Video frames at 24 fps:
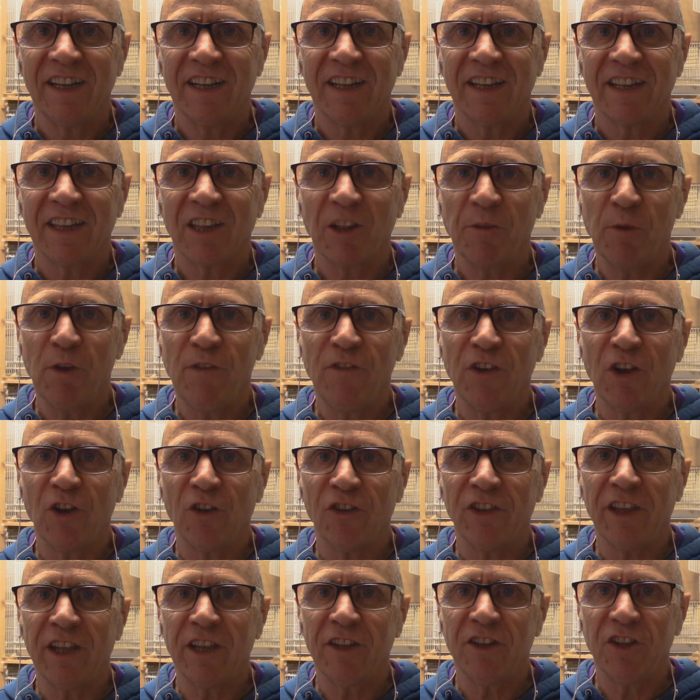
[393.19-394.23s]
So moving
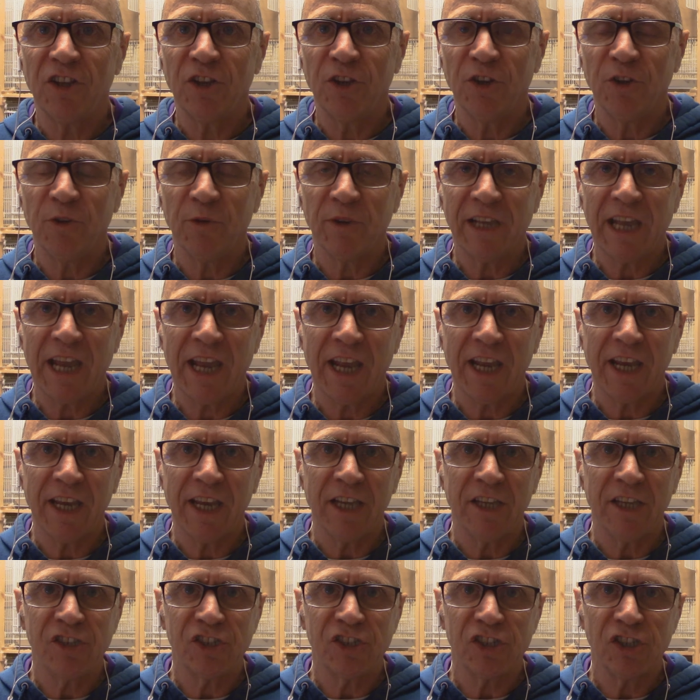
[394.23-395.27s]
on then to
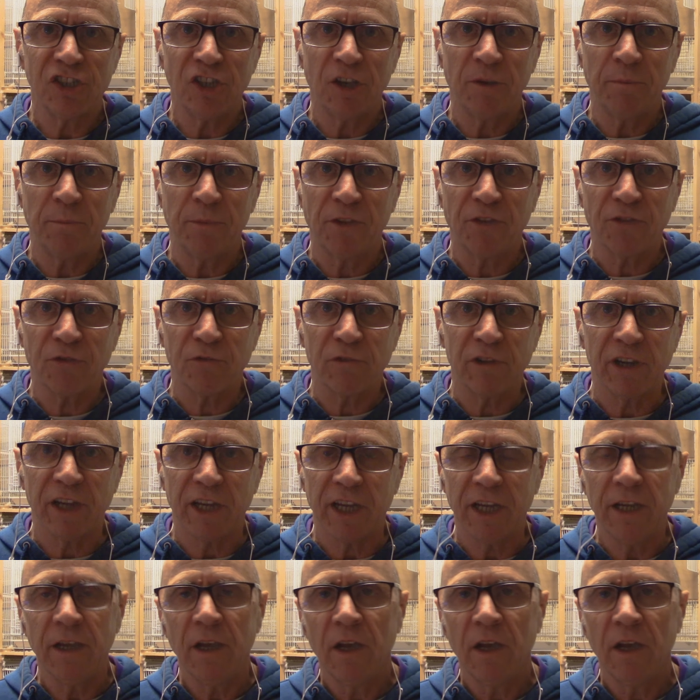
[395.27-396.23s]
cage number 3,